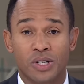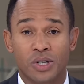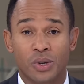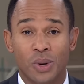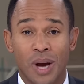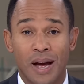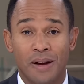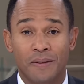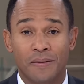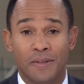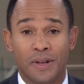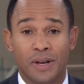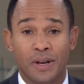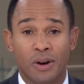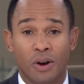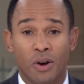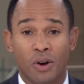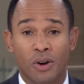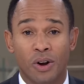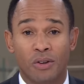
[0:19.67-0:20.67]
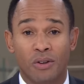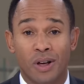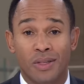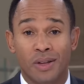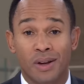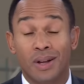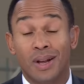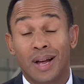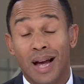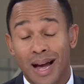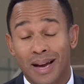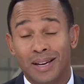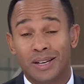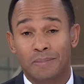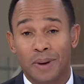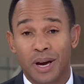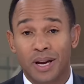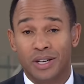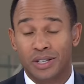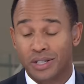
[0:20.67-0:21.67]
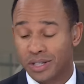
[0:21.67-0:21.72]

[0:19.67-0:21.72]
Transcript: to have the honour either handed back,